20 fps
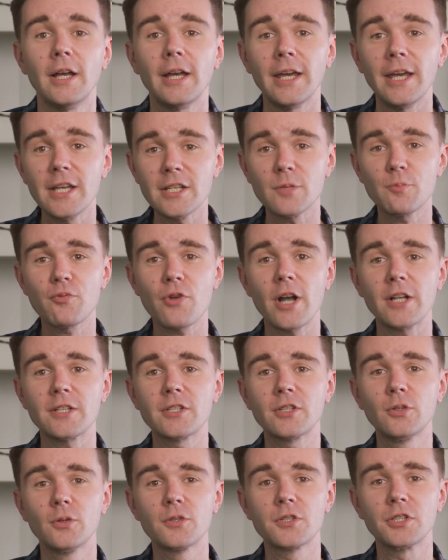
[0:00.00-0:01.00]
Here's a
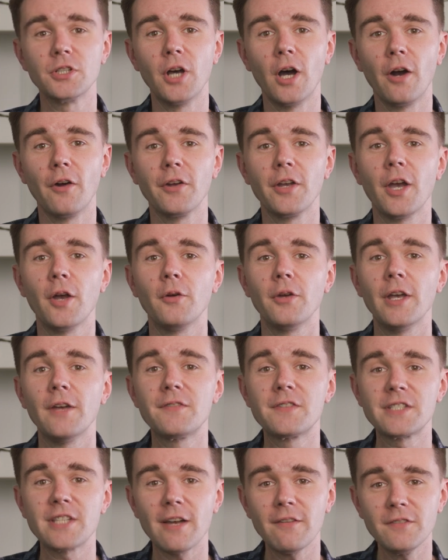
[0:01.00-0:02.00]
practical scenario. If
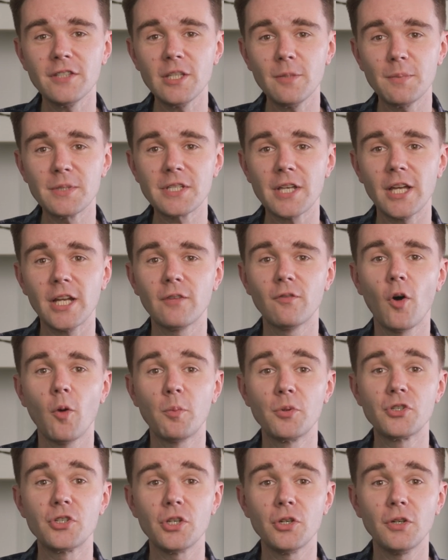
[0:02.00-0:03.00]
70% of
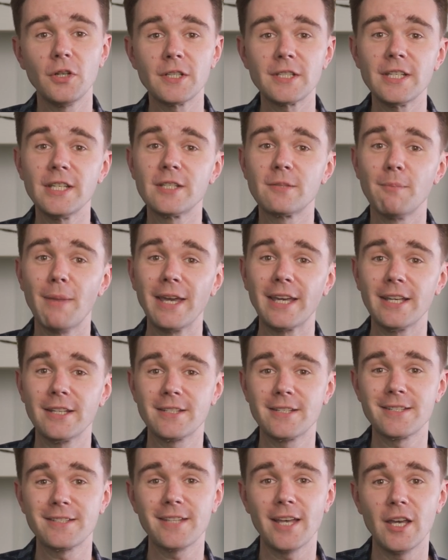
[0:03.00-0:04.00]
opportunities make it
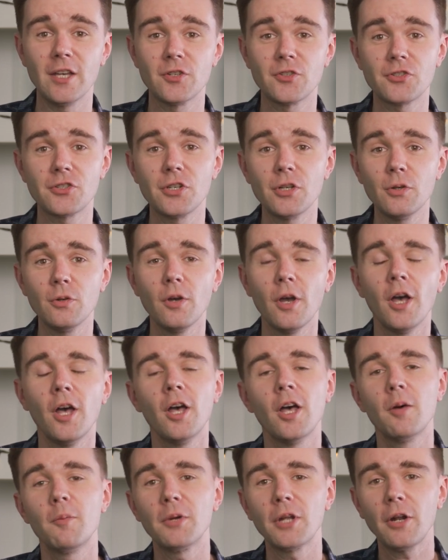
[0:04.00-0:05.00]
to stage 2,
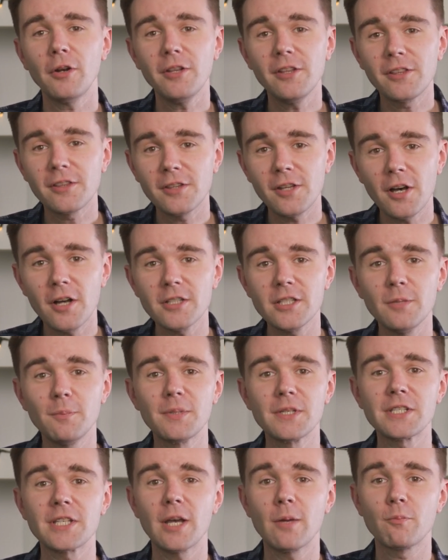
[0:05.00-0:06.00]
but only
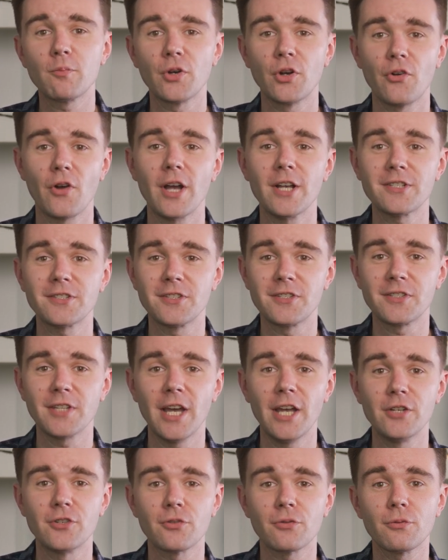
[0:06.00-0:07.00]
30% progress to
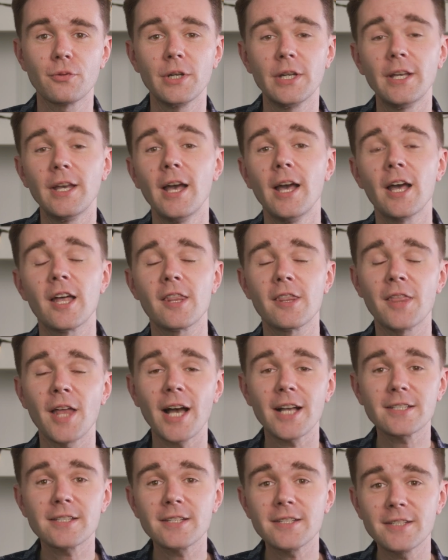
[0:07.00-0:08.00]
stage 3,
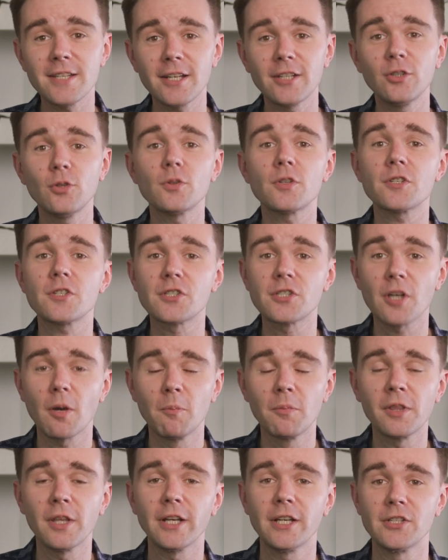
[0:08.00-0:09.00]
that's a signal that
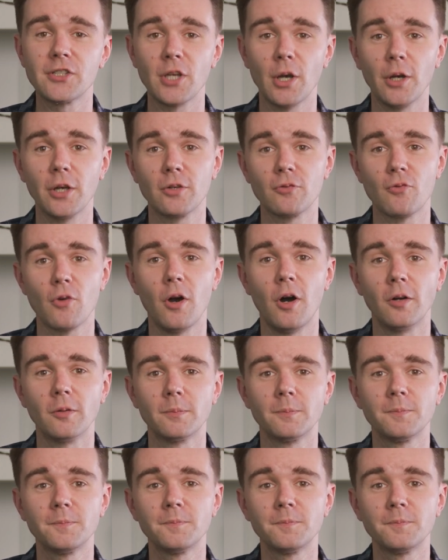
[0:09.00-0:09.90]
something is going wrong.